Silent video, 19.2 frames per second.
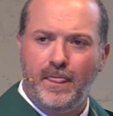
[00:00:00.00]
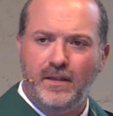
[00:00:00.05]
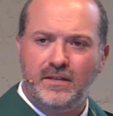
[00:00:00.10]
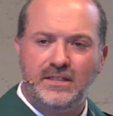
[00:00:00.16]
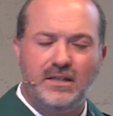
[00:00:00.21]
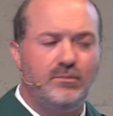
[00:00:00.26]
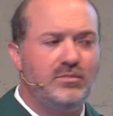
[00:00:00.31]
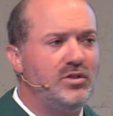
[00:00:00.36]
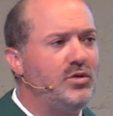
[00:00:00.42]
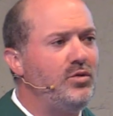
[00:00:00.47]

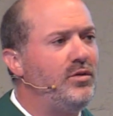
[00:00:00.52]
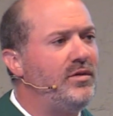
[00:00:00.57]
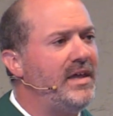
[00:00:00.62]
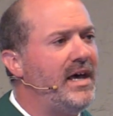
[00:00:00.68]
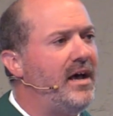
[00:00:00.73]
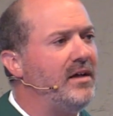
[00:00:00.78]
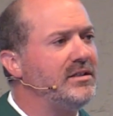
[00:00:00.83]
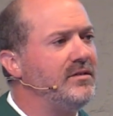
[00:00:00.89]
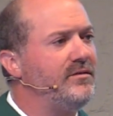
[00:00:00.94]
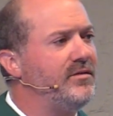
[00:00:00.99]
Some
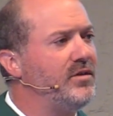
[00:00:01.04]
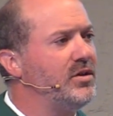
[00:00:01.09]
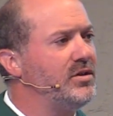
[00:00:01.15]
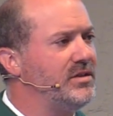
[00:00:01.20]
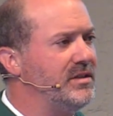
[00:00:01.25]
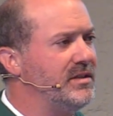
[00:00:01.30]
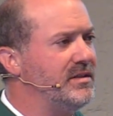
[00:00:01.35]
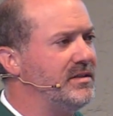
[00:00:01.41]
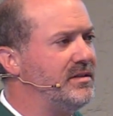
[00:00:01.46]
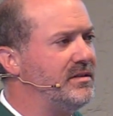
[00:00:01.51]
2,000
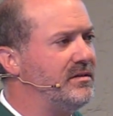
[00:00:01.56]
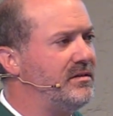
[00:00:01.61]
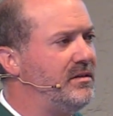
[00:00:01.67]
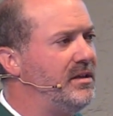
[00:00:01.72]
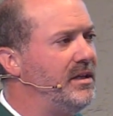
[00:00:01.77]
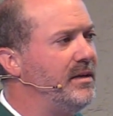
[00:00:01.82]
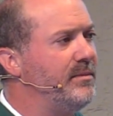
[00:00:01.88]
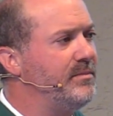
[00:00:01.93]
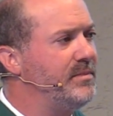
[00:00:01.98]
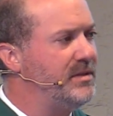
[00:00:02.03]
verses
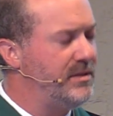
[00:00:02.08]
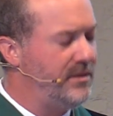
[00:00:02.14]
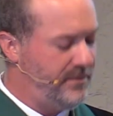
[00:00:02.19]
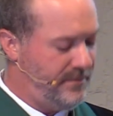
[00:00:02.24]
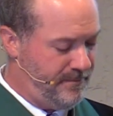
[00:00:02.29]
flipped.